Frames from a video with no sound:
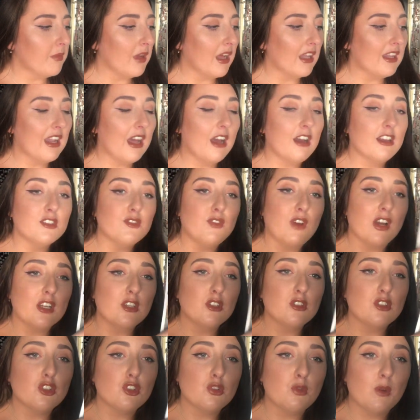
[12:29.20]
And that is
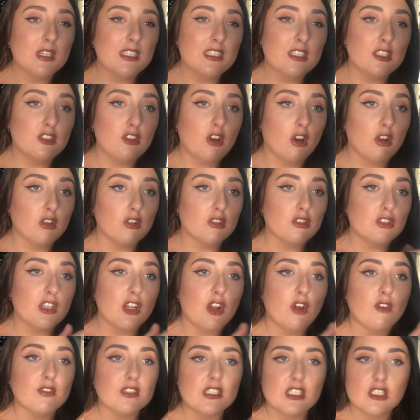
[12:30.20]
valued at $20,
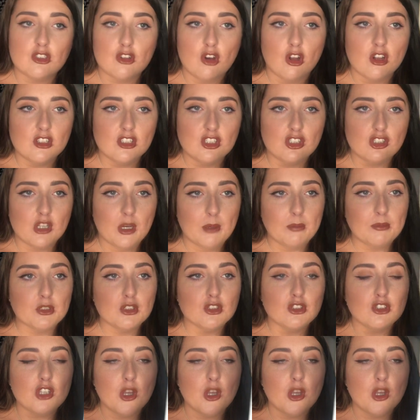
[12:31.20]
and obviously it's got a description.